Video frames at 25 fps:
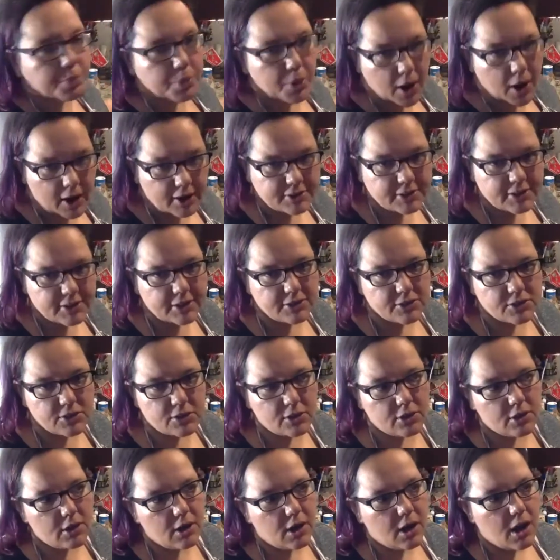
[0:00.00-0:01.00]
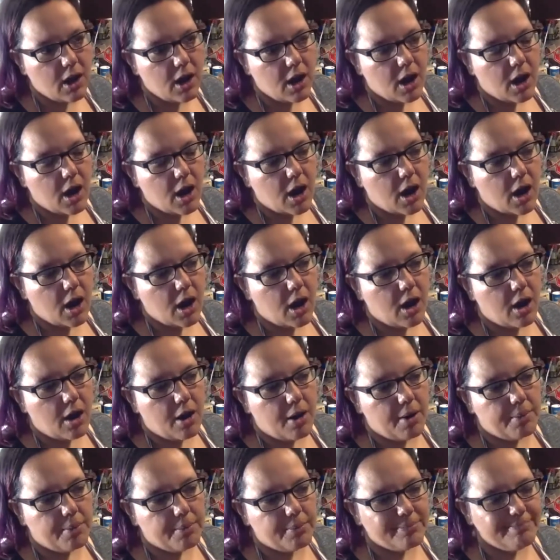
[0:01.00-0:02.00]
processor
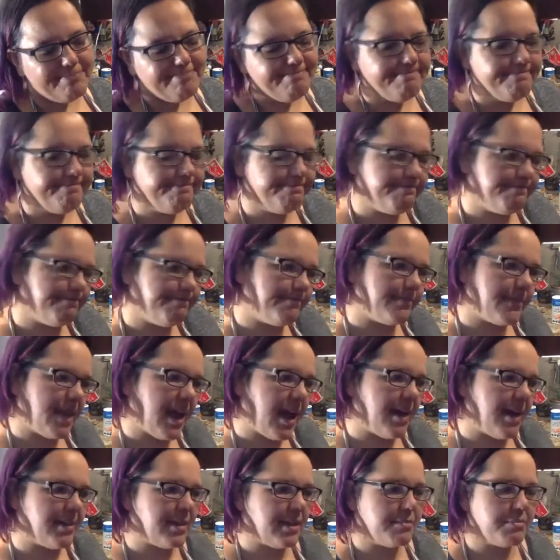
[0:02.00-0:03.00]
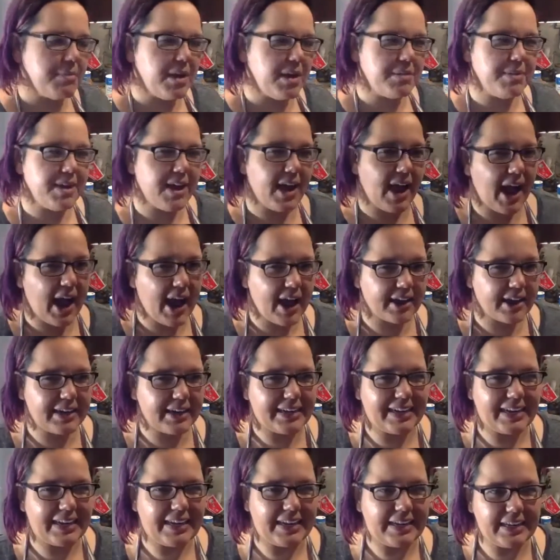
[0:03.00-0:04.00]
um, and then maybe
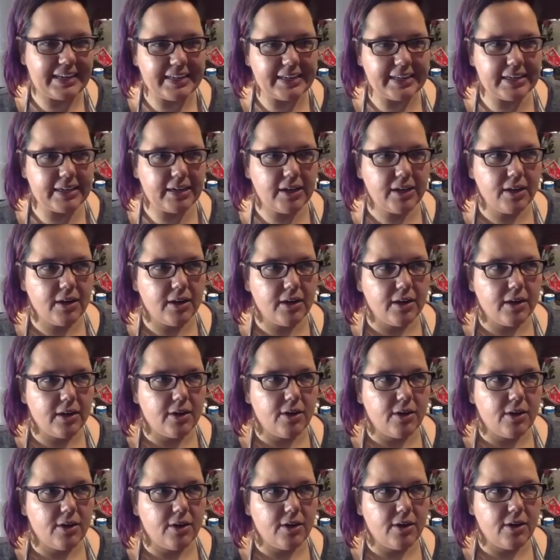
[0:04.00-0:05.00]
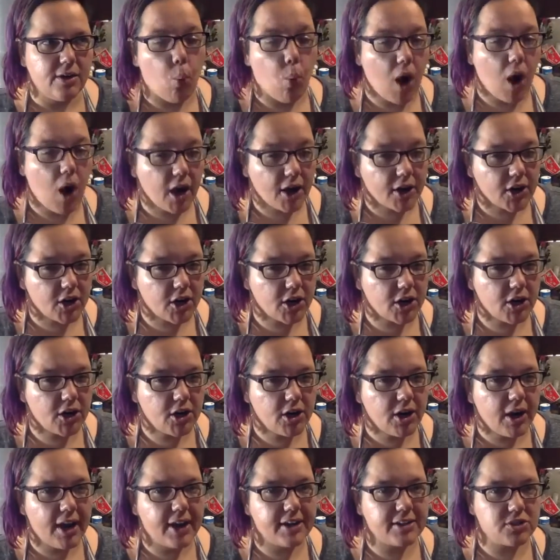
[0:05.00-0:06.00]
added in
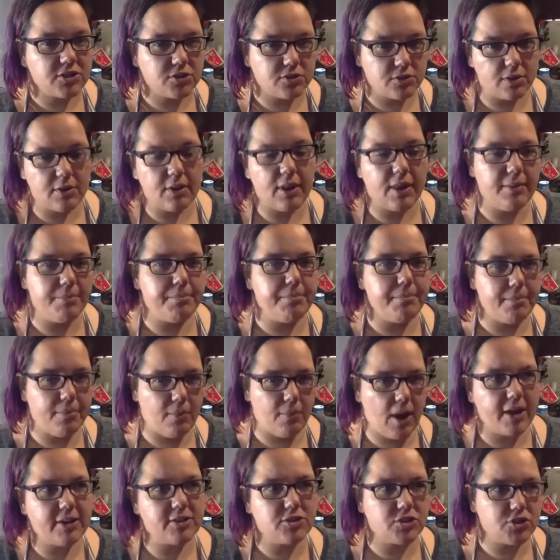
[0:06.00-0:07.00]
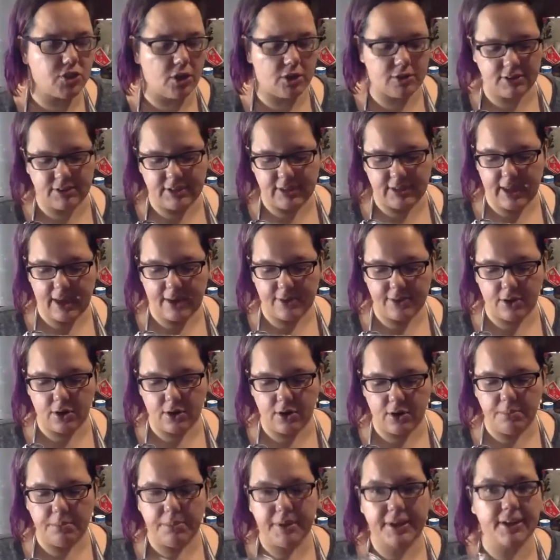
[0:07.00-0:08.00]
water and and salt
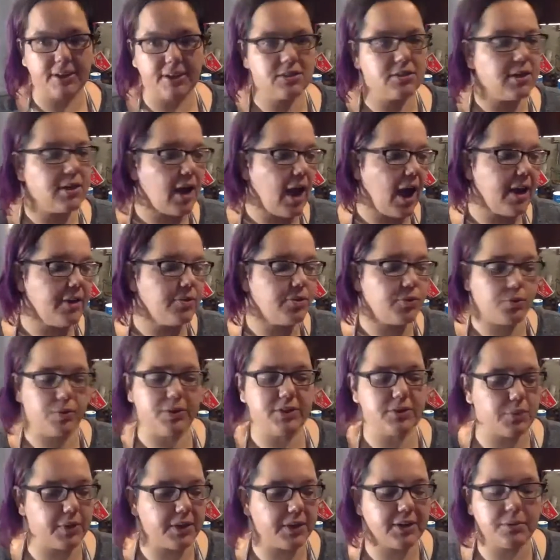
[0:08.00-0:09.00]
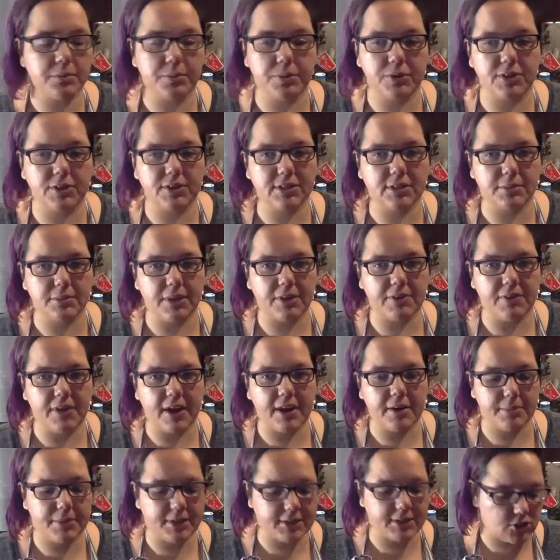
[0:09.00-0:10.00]
together because I the reason why I didn't put this in my
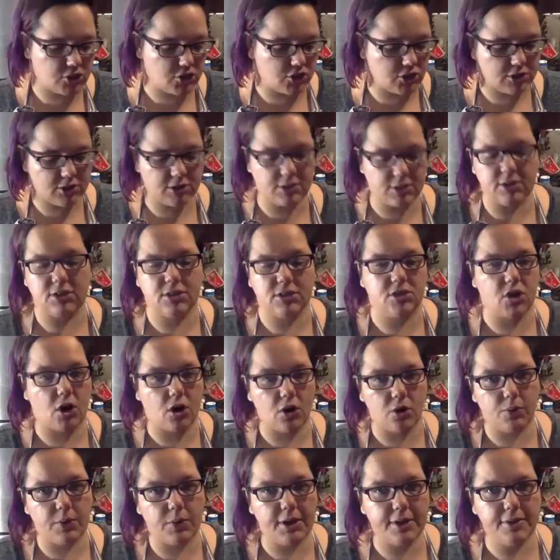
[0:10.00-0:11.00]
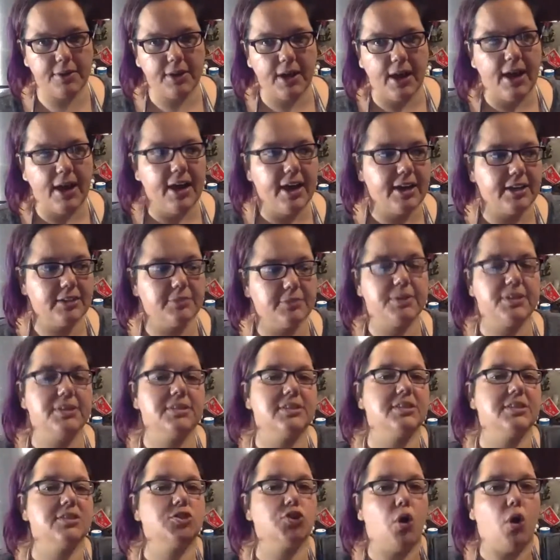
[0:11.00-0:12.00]
Vitamix just to start with is
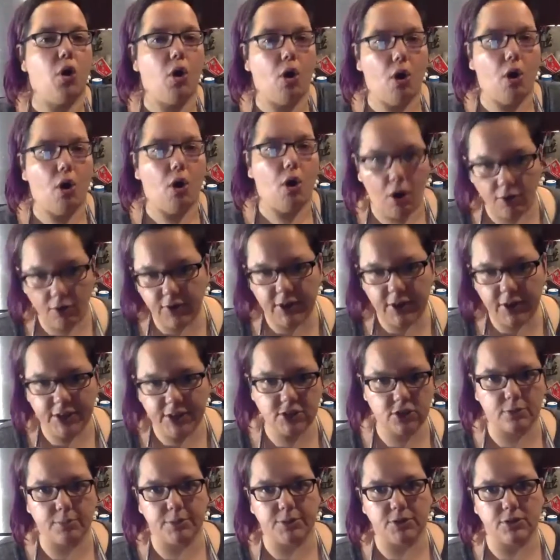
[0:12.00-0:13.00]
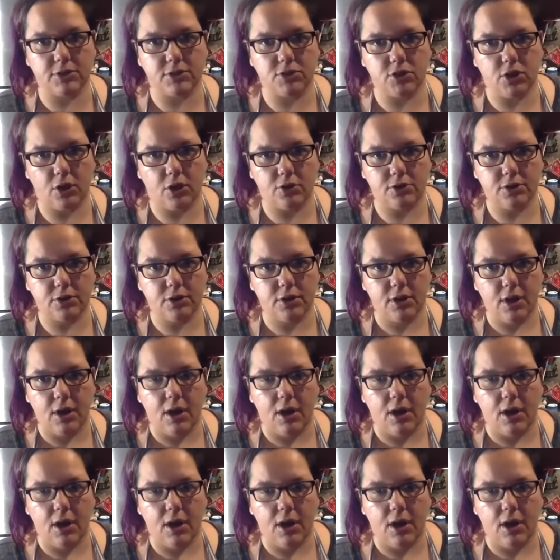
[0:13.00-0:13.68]
because it's all vegetables and salt.